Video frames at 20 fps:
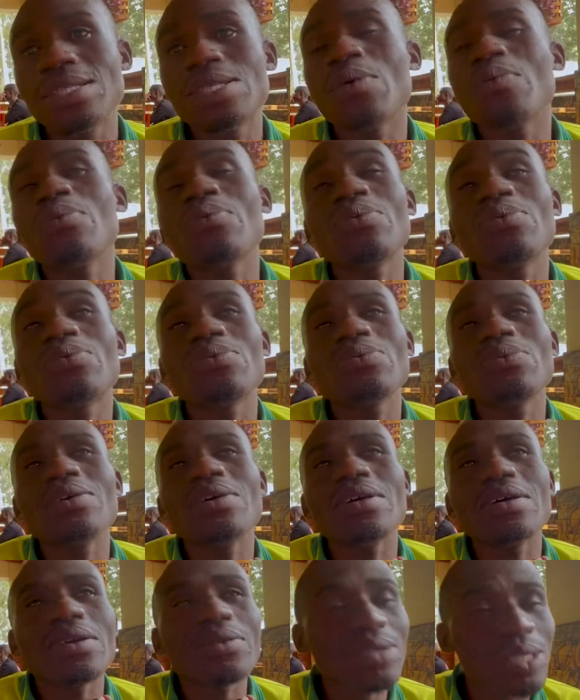They would
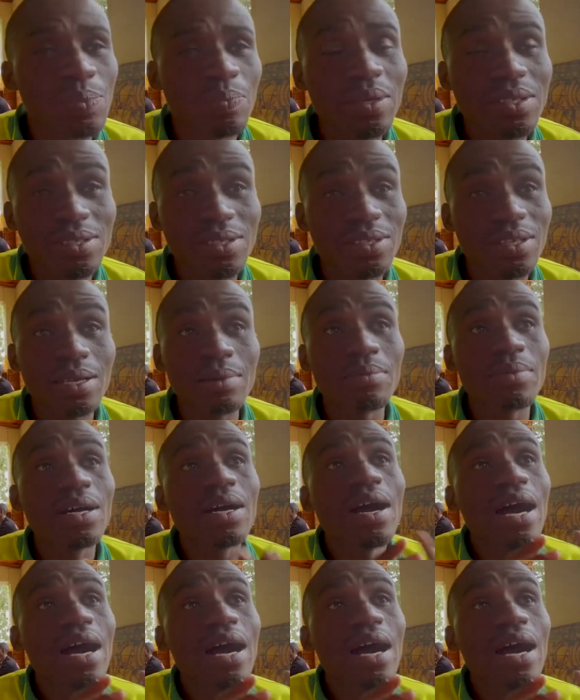respect them